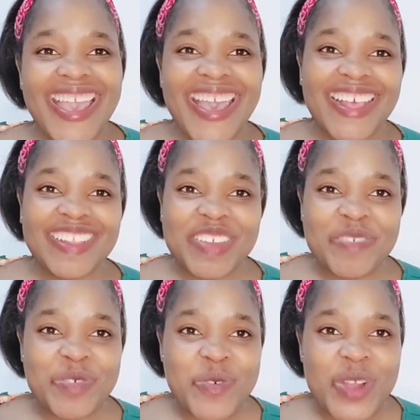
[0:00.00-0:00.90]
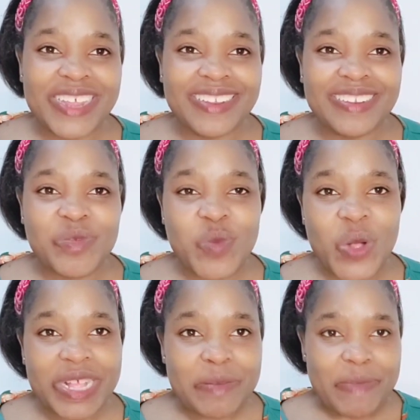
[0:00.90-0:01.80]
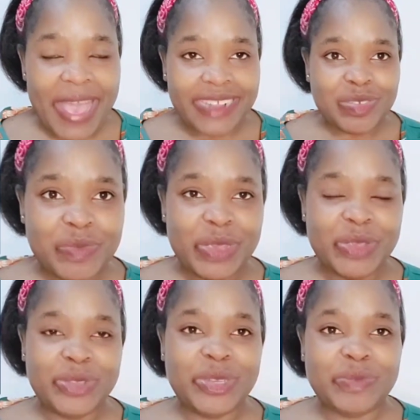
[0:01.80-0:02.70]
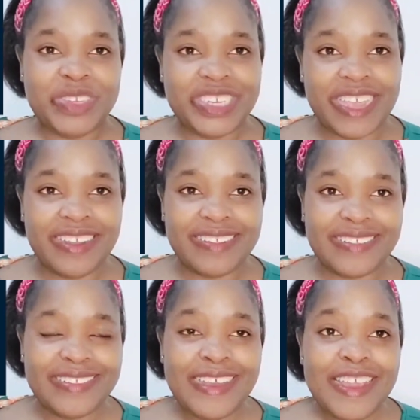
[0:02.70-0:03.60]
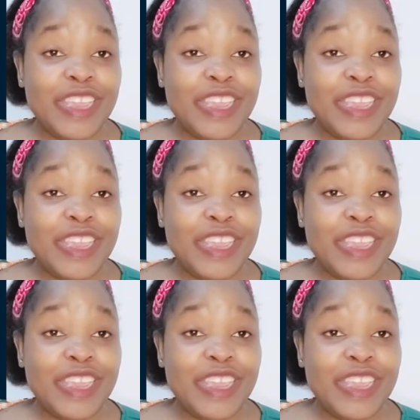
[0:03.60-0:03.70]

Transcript: Hello everyone, welcome back my YouTube channel.